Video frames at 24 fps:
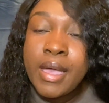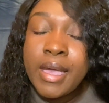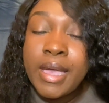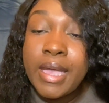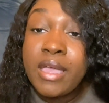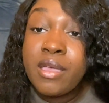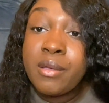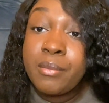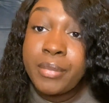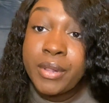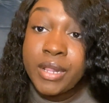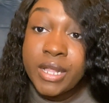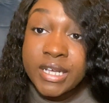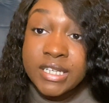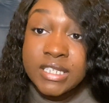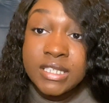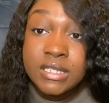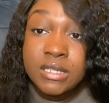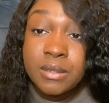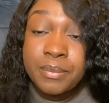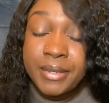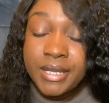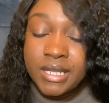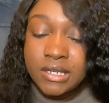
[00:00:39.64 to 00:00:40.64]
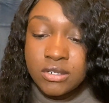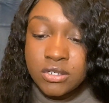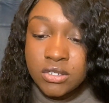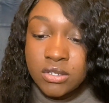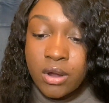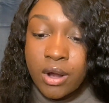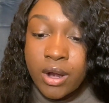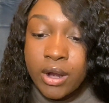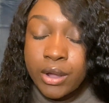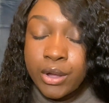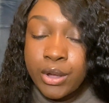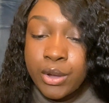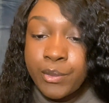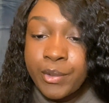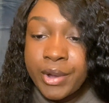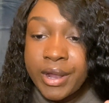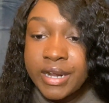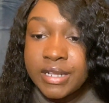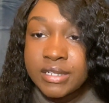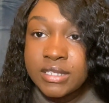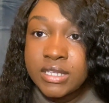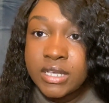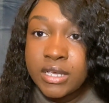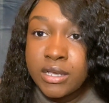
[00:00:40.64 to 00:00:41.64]
And plus, the pictures are a good way
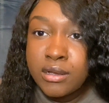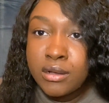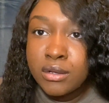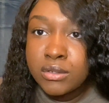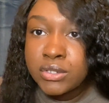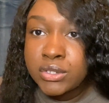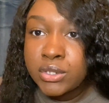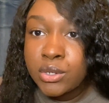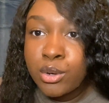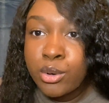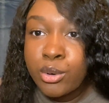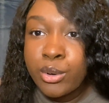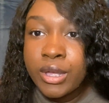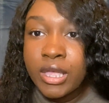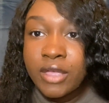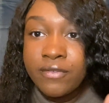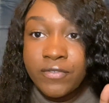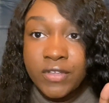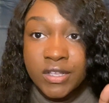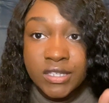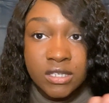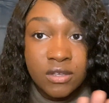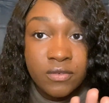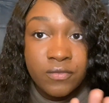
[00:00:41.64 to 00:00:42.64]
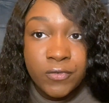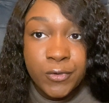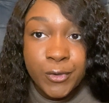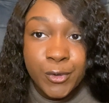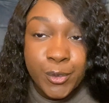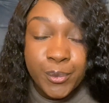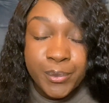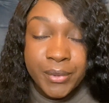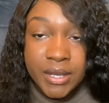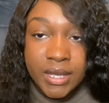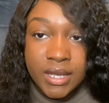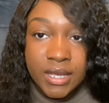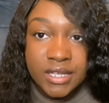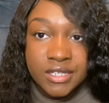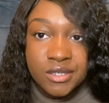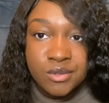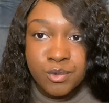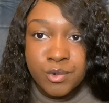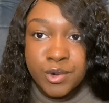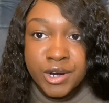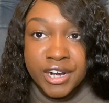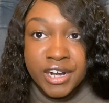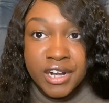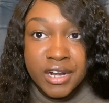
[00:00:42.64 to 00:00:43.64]
to tell. So if it's a few beds,
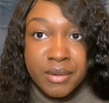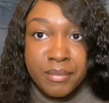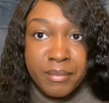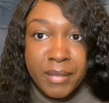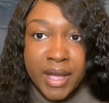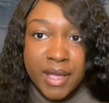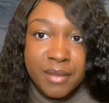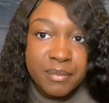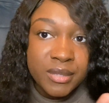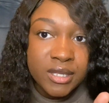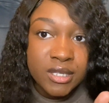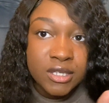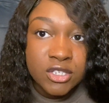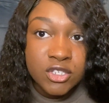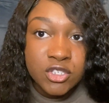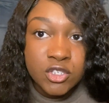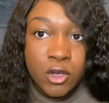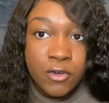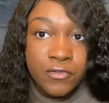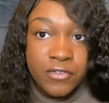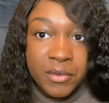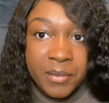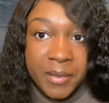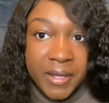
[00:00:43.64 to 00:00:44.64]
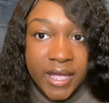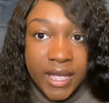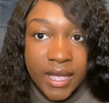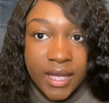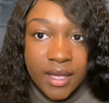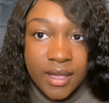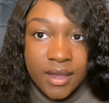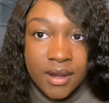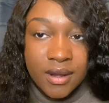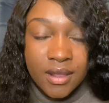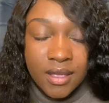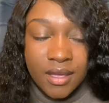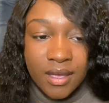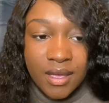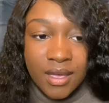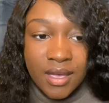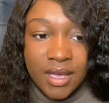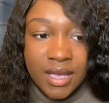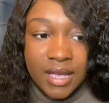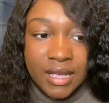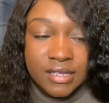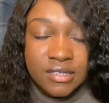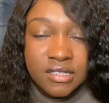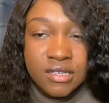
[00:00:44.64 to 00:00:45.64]
one of them might be a sofa bed.
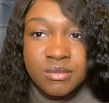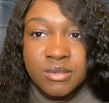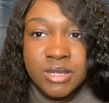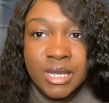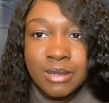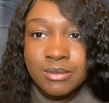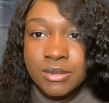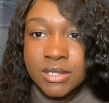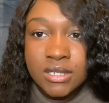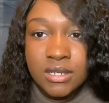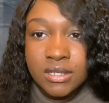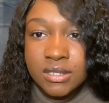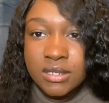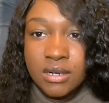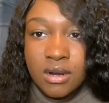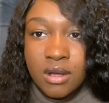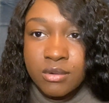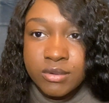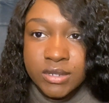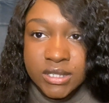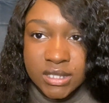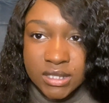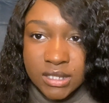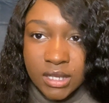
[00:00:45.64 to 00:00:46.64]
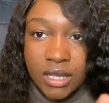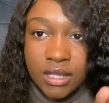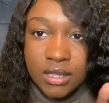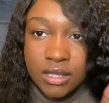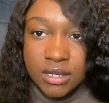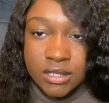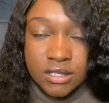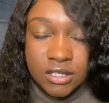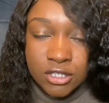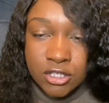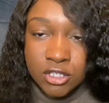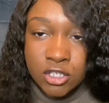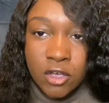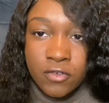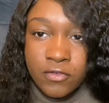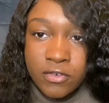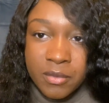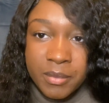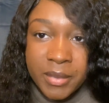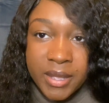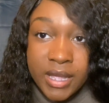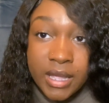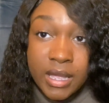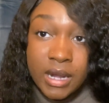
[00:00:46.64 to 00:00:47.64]
And sometimes it doesn't always say that it's a sofa
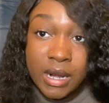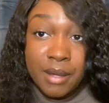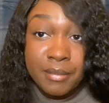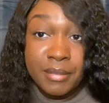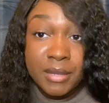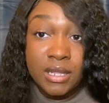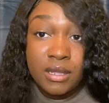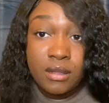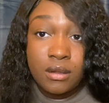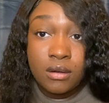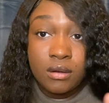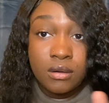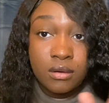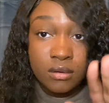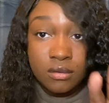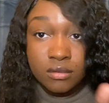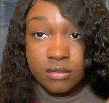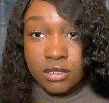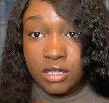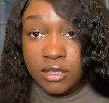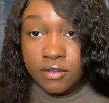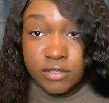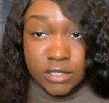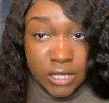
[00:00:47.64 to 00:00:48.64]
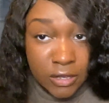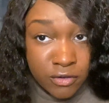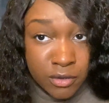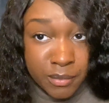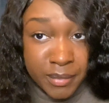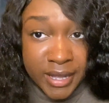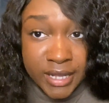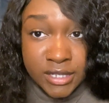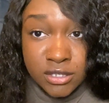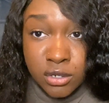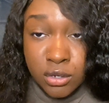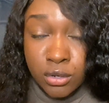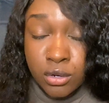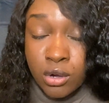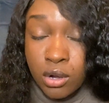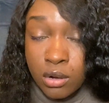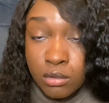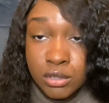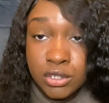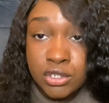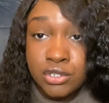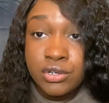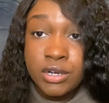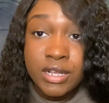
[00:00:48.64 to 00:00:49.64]
bed. I mean, if sofa beds are cool
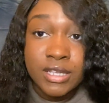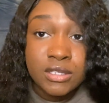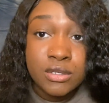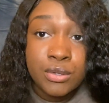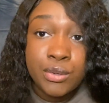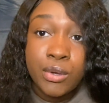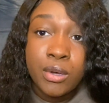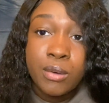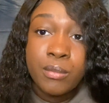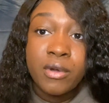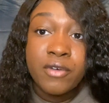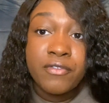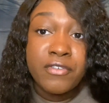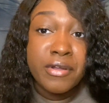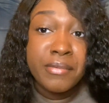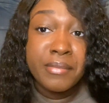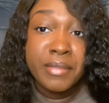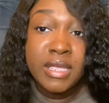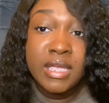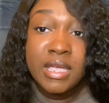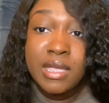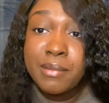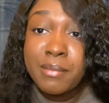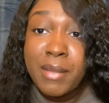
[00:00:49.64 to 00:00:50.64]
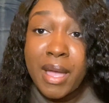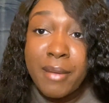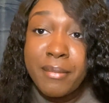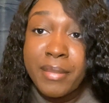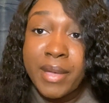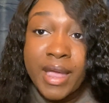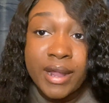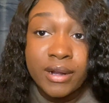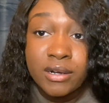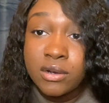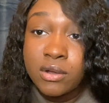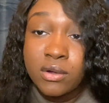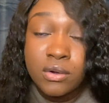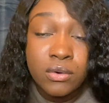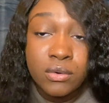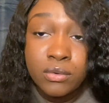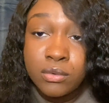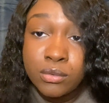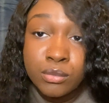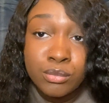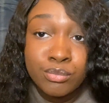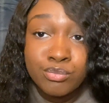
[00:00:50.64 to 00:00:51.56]
with you, that's cool. But for me, my back don't.